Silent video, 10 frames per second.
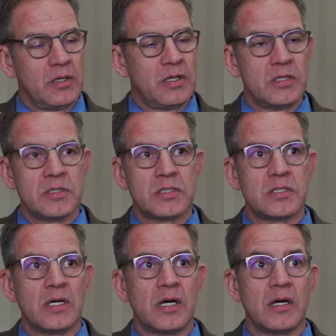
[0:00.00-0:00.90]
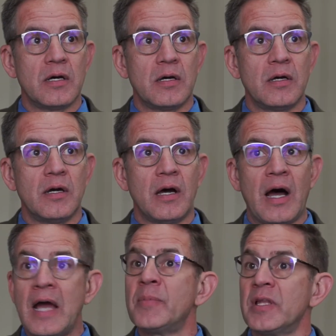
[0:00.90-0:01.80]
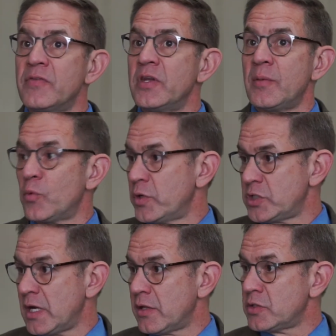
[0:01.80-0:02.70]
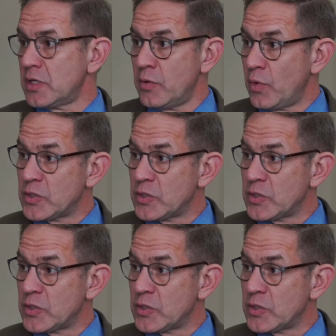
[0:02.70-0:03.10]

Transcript: It is. Uh, I believe the number one challenge,